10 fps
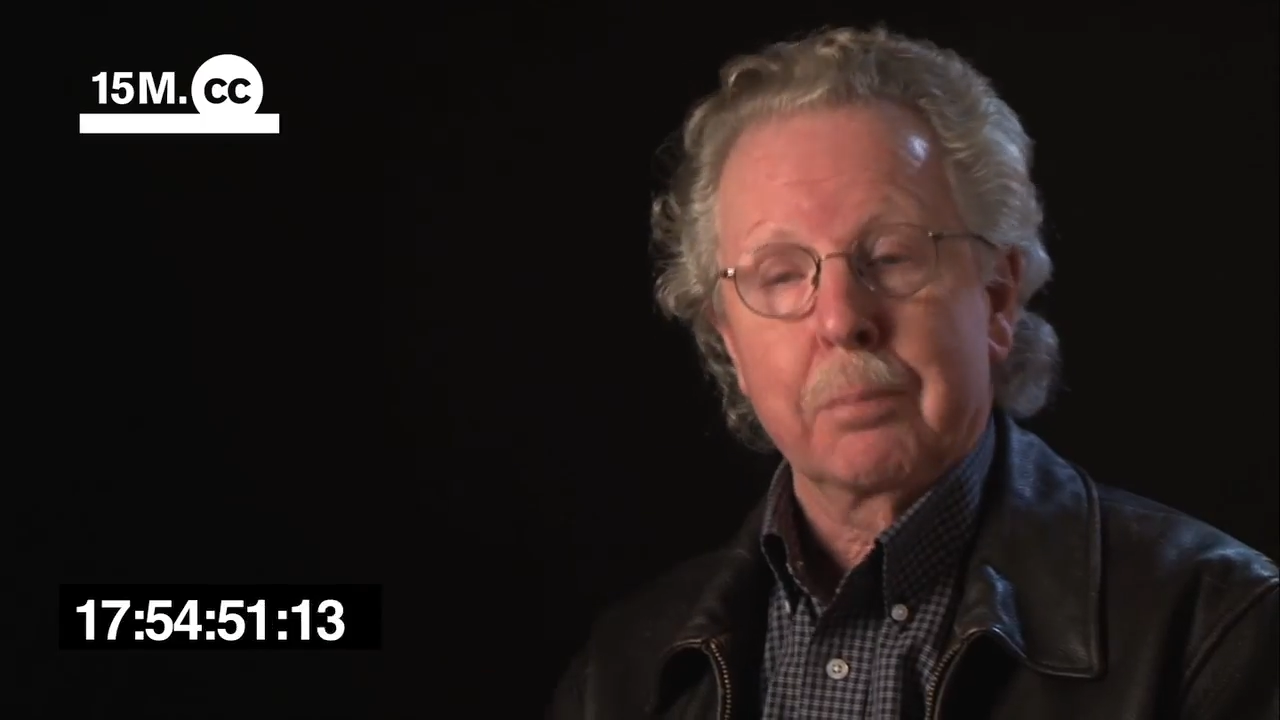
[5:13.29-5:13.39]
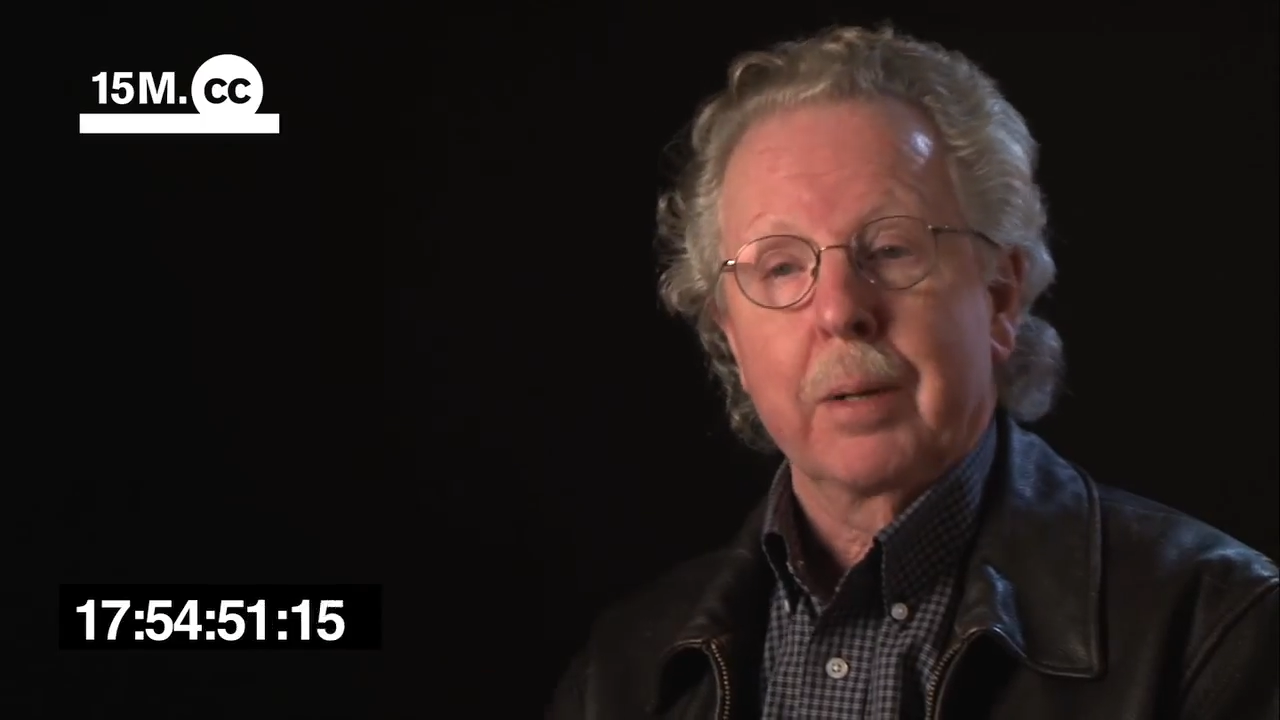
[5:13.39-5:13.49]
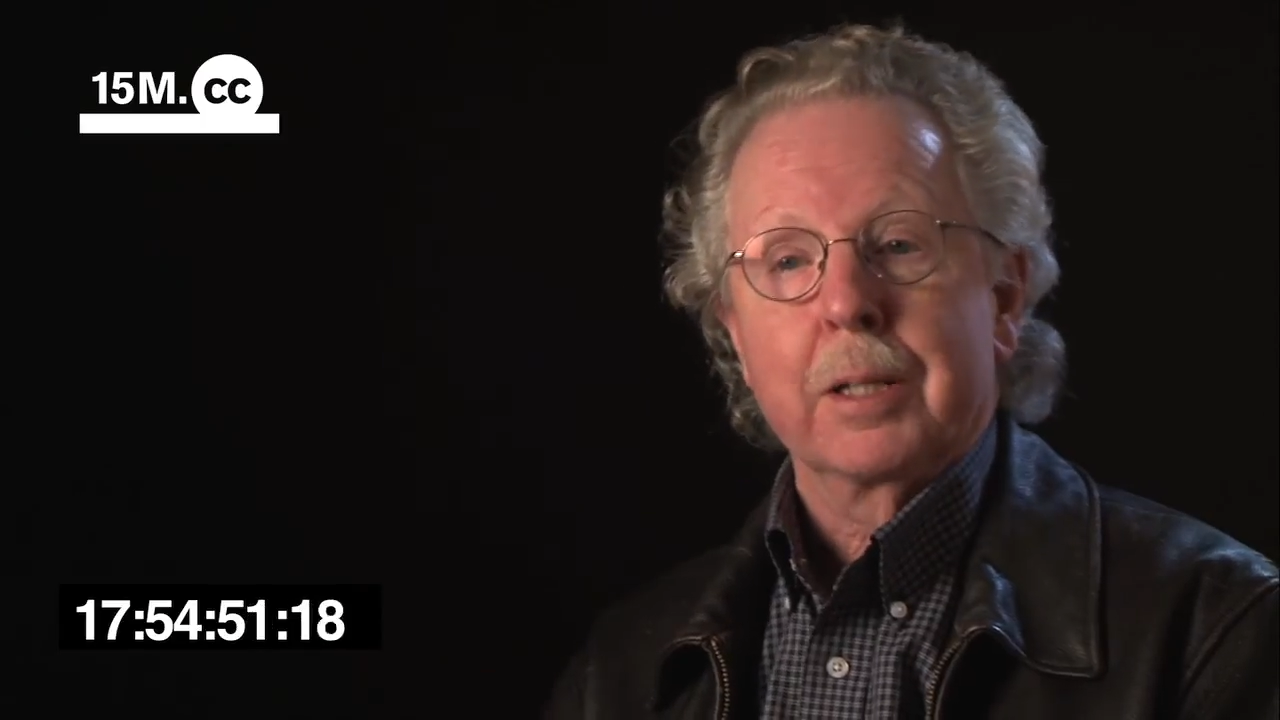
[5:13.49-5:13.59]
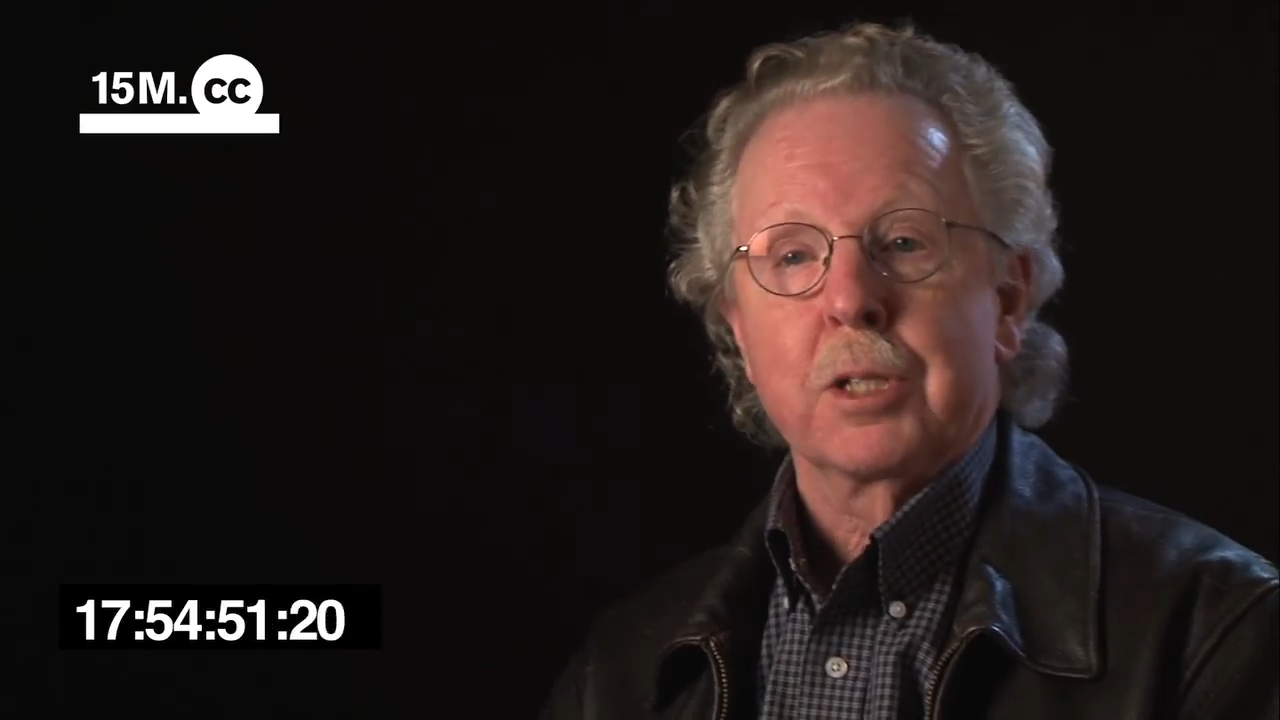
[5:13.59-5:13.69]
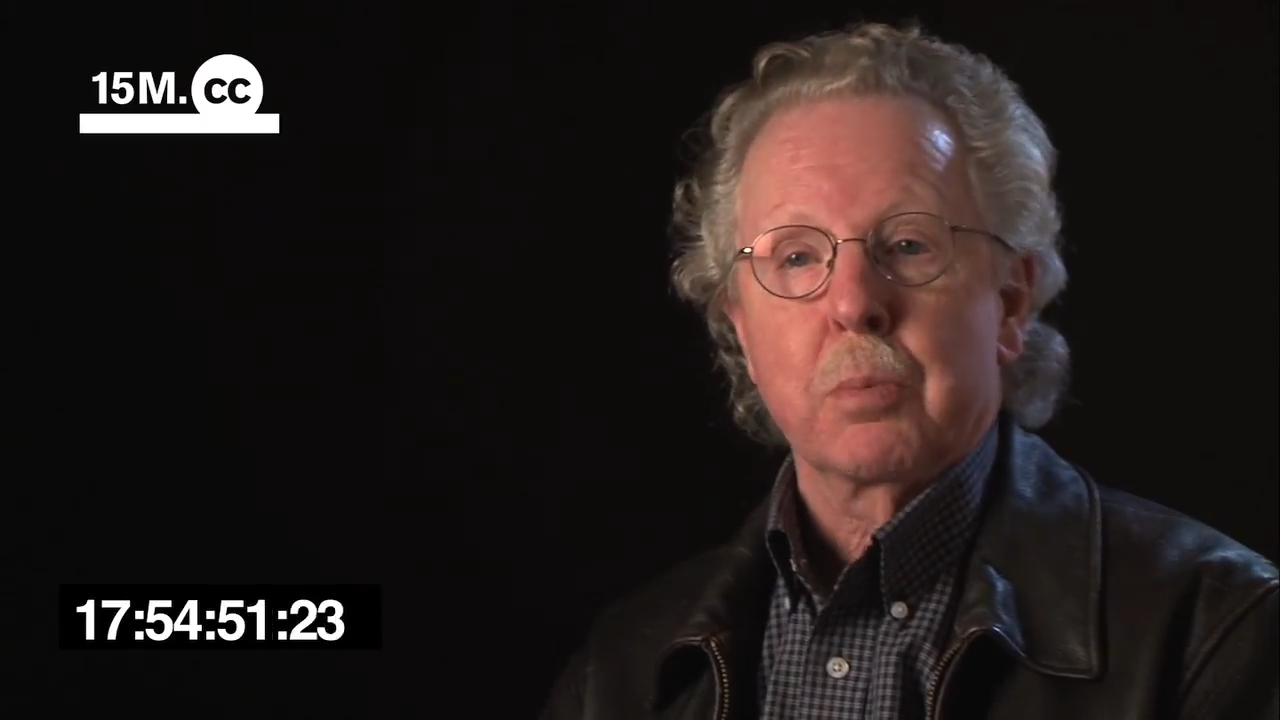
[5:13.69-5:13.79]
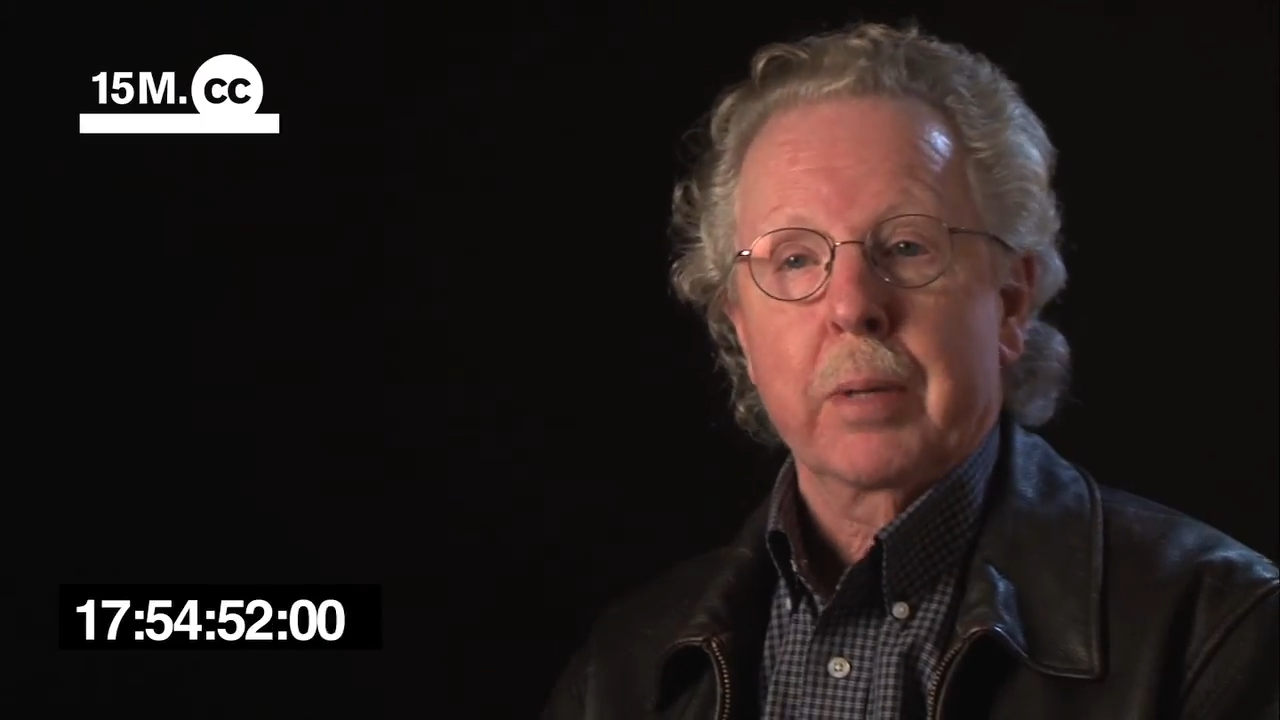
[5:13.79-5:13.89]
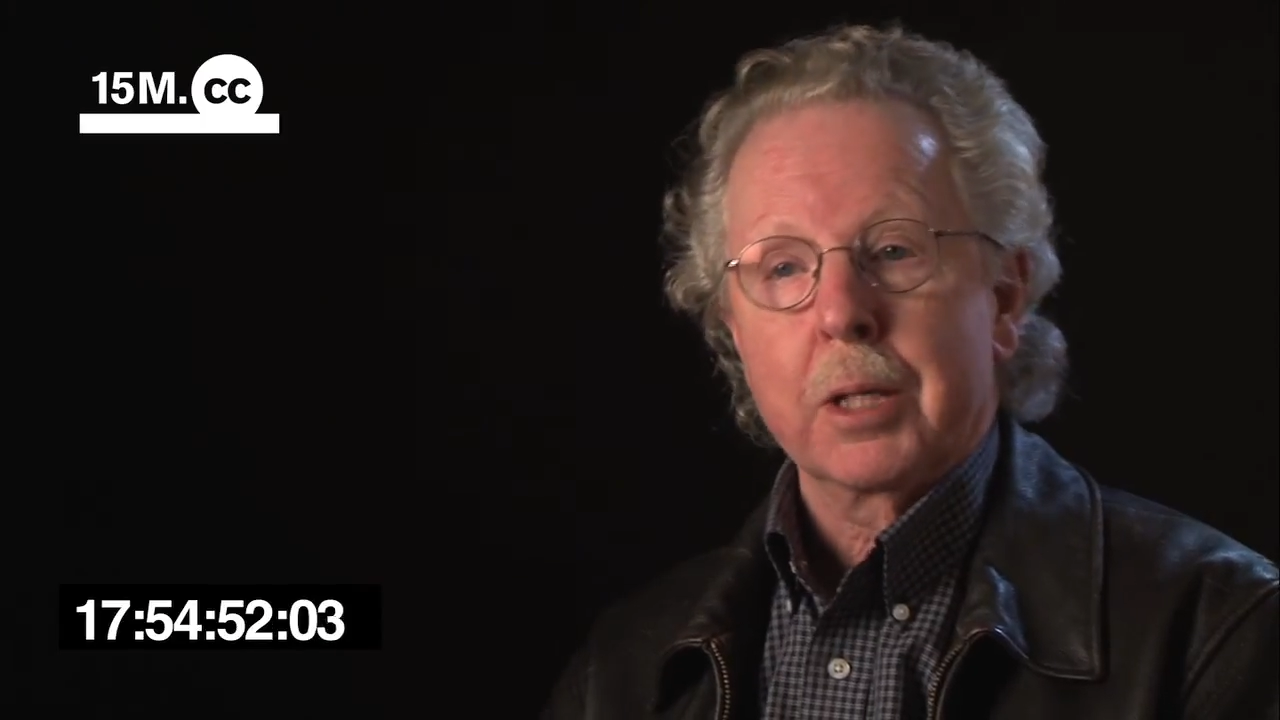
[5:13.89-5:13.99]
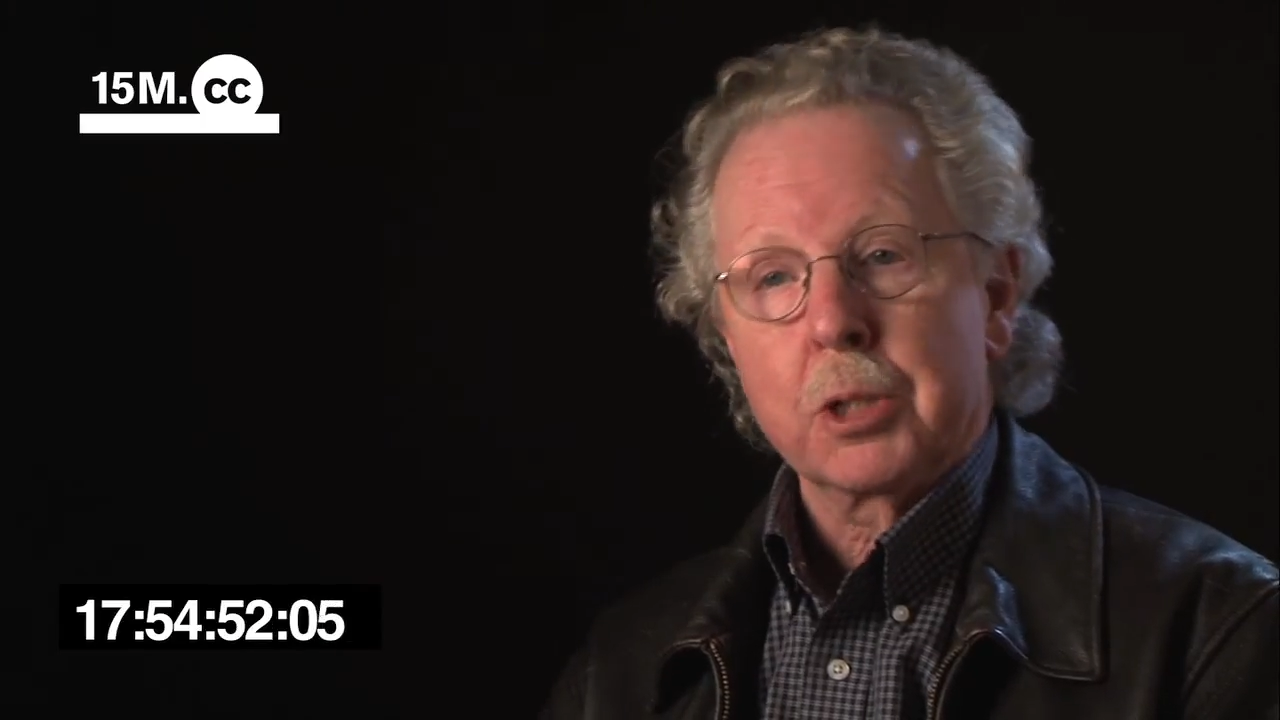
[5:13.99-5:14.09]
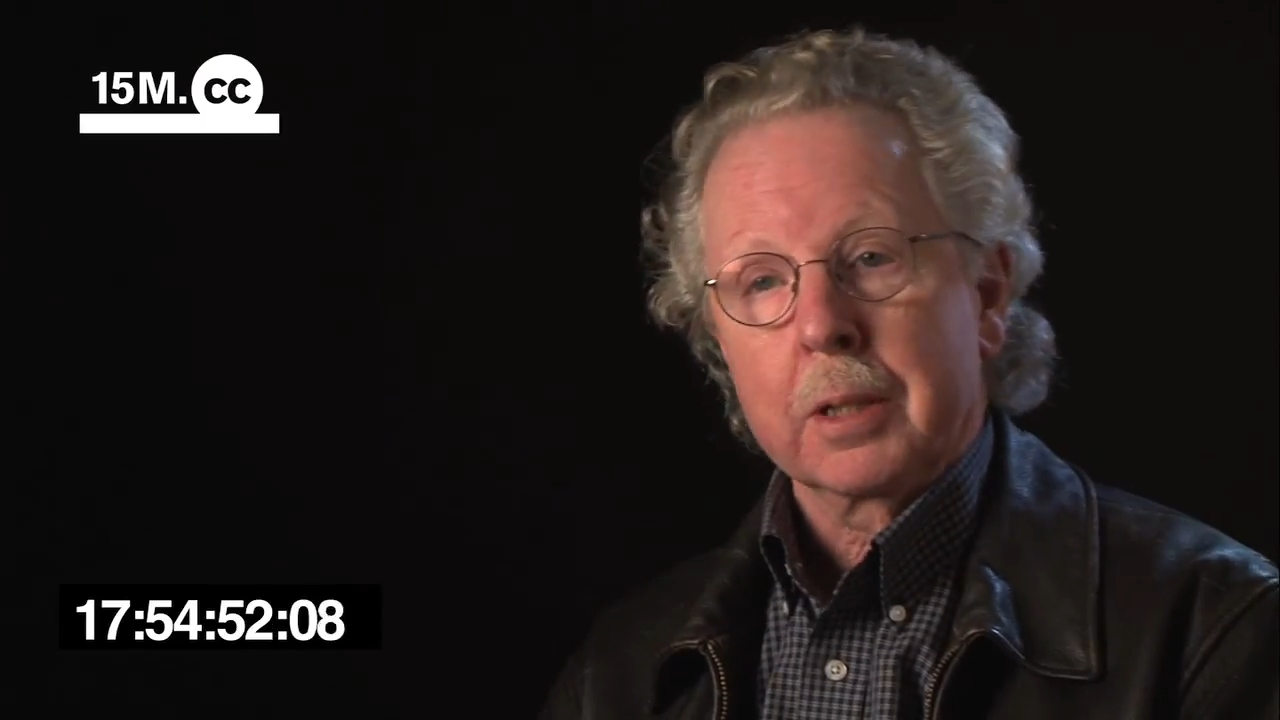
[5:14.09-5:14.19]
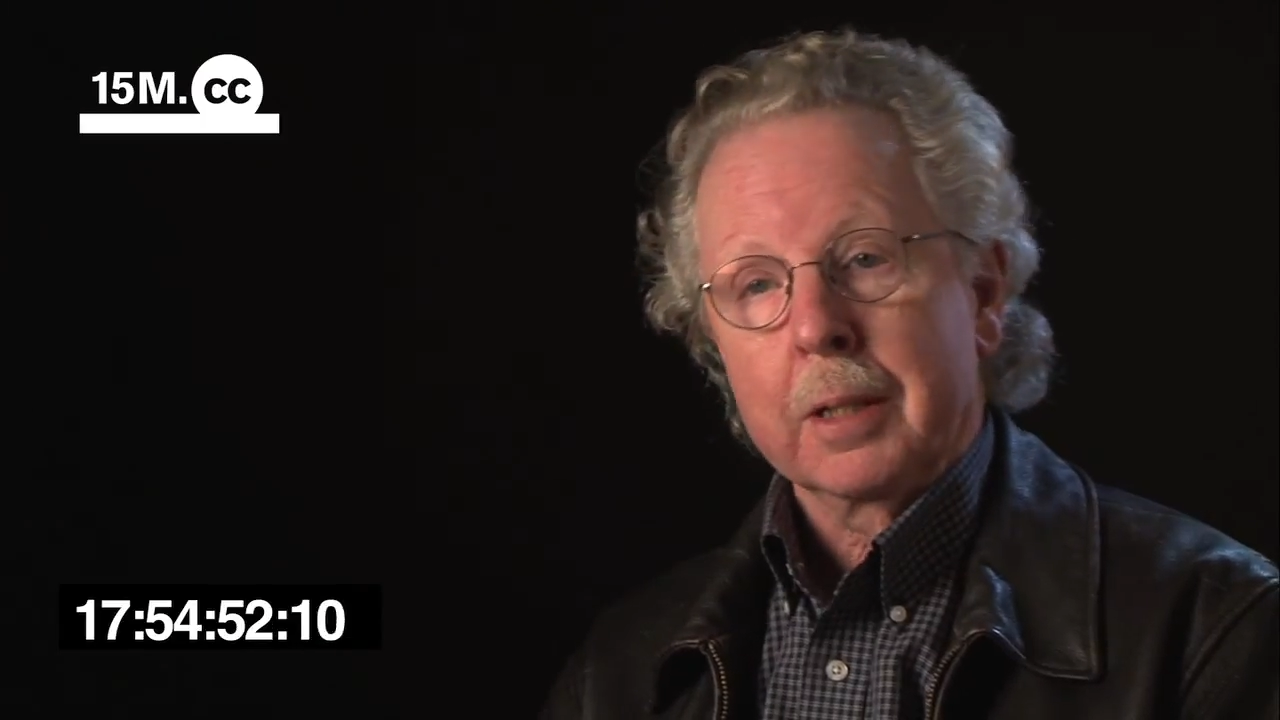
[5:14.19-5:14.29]

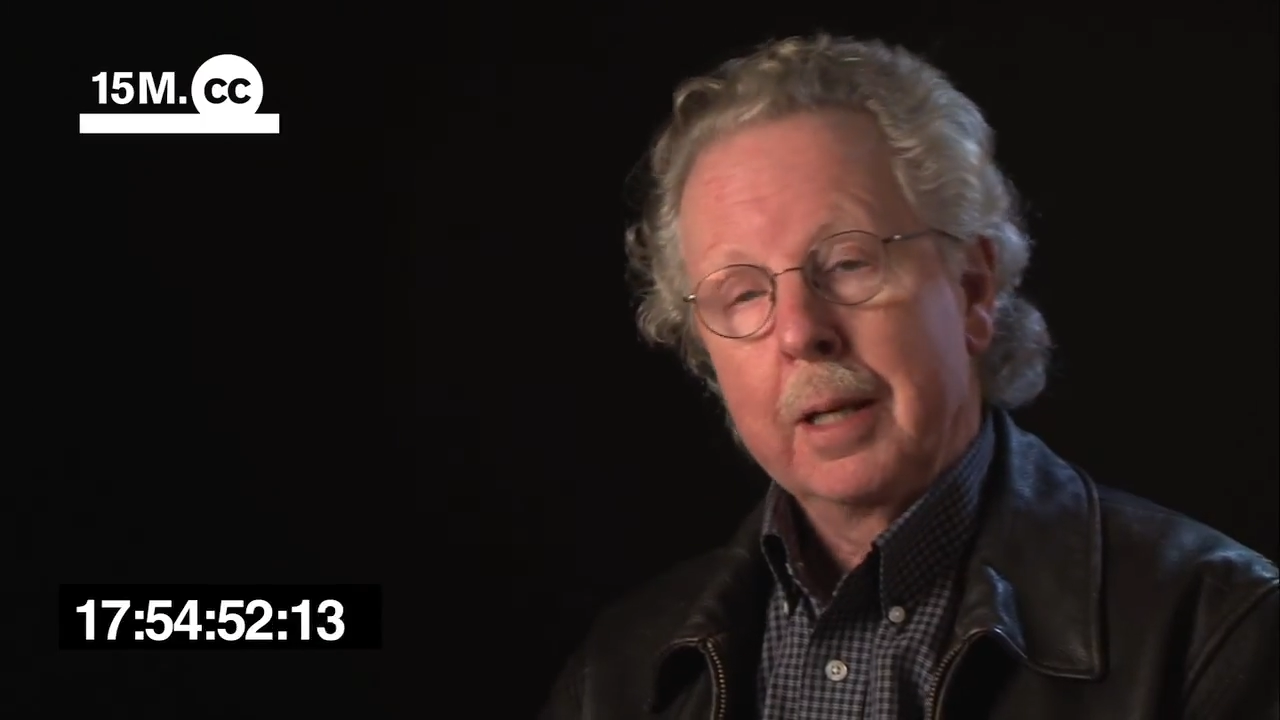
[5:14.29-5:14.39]
participation.